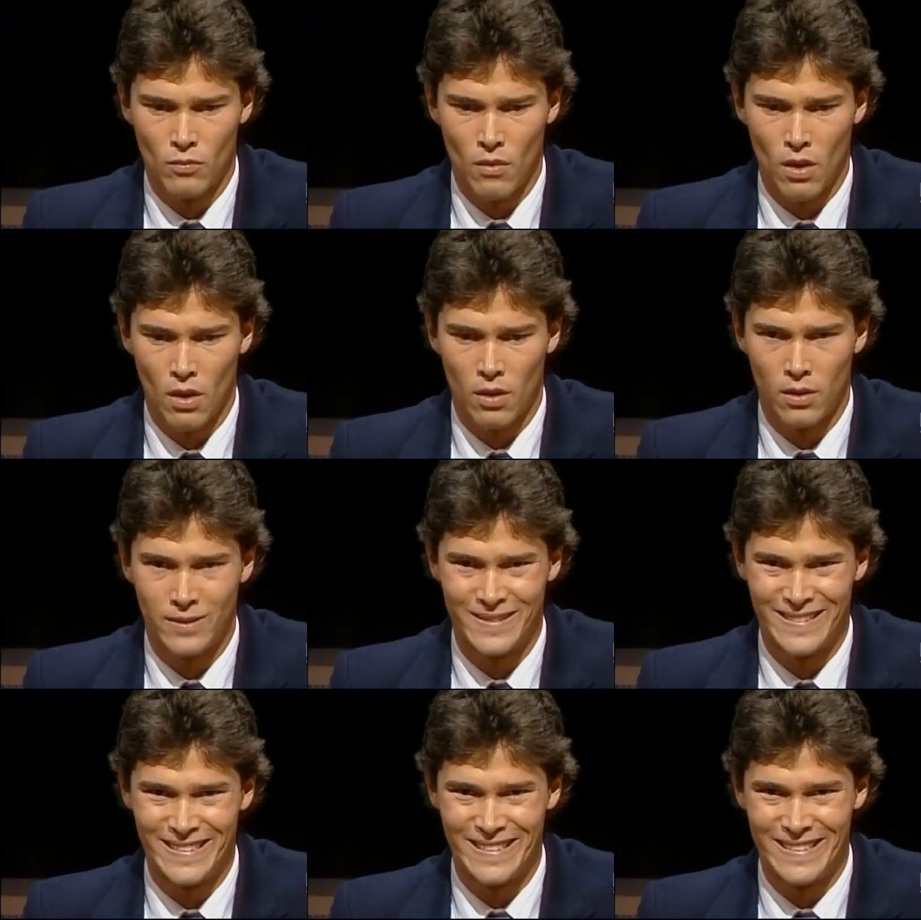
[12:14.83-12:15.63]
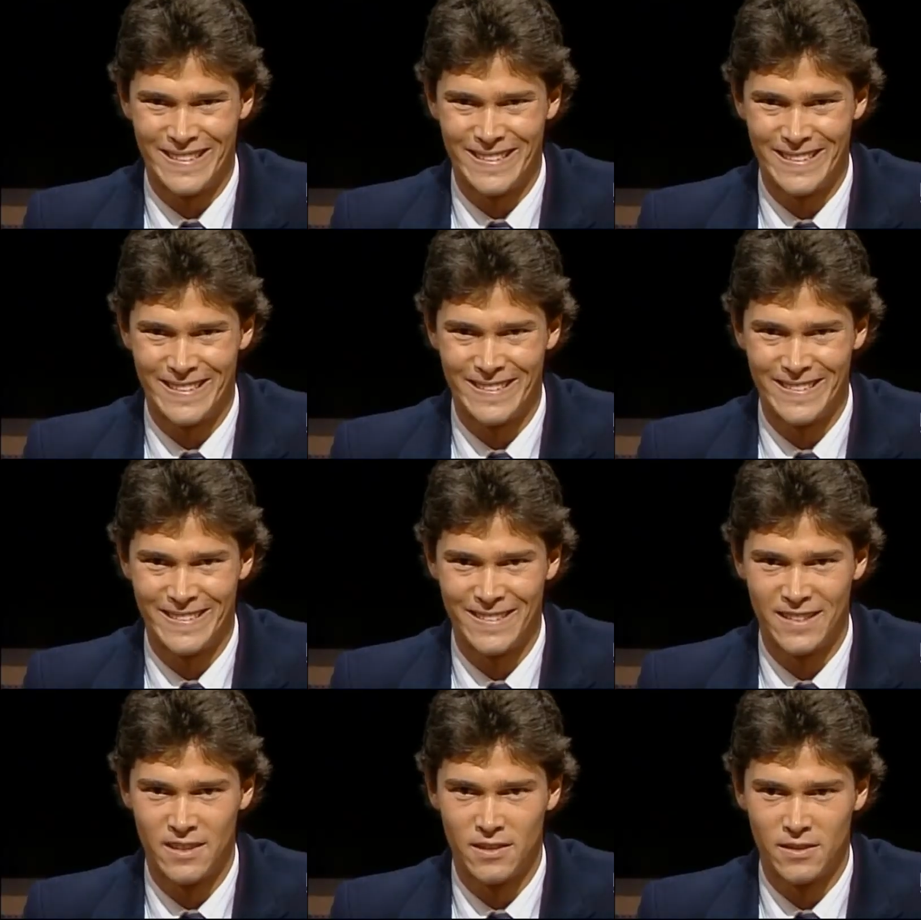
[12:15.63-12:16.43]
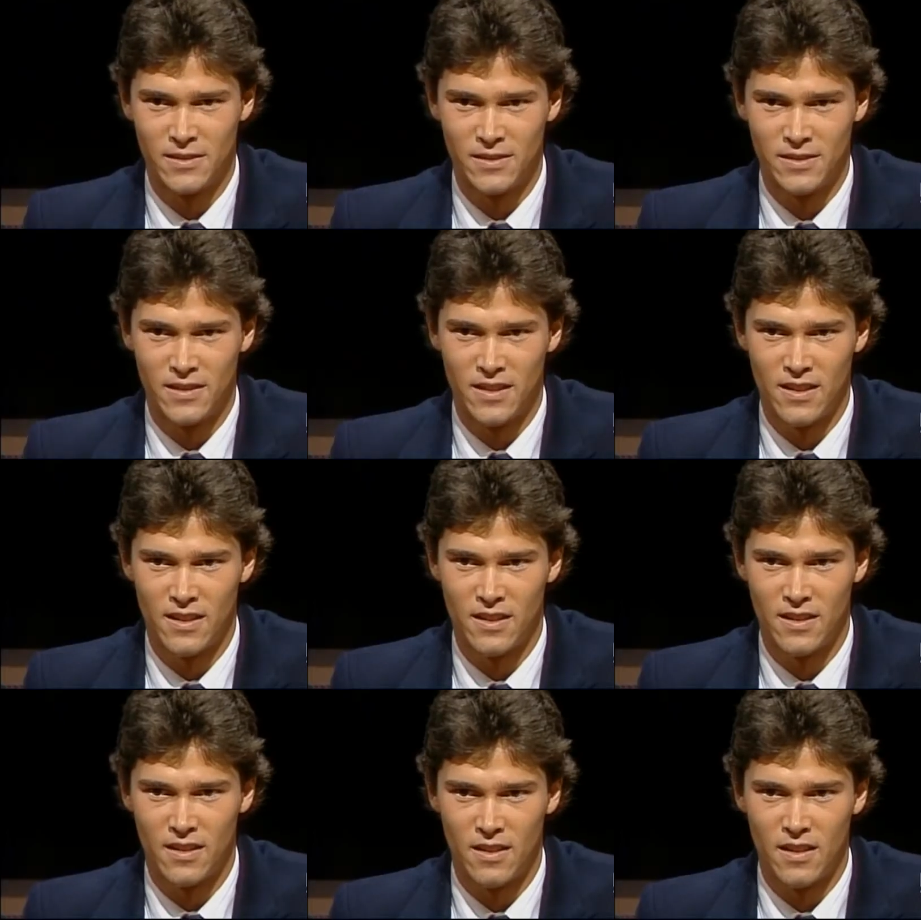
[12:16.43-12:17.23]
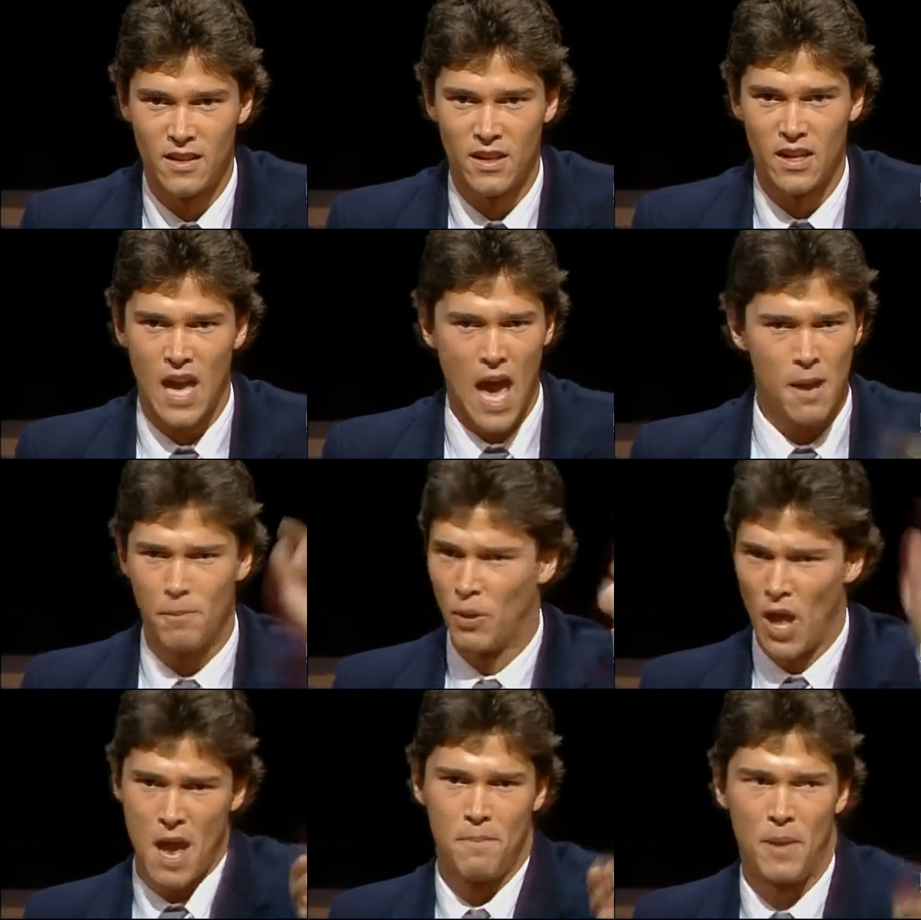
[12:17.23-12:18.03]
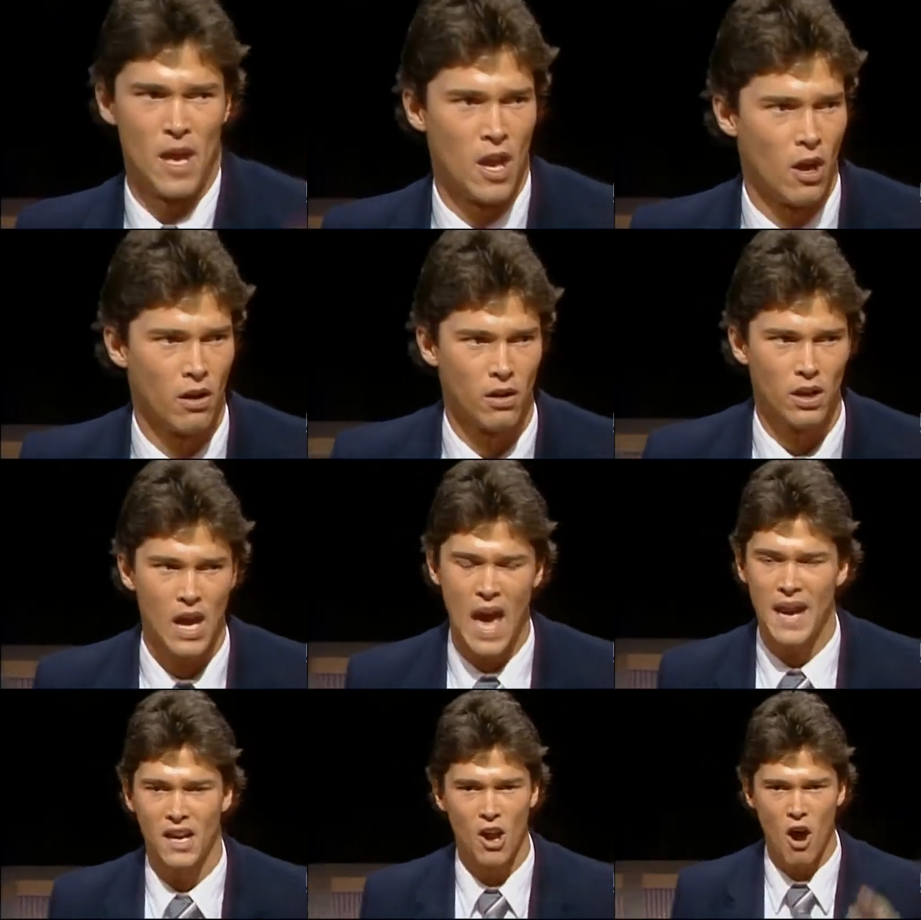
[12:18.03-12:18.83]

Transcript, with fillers: than Kate. What do you want to do? Gotta play, Peter. Gotta play.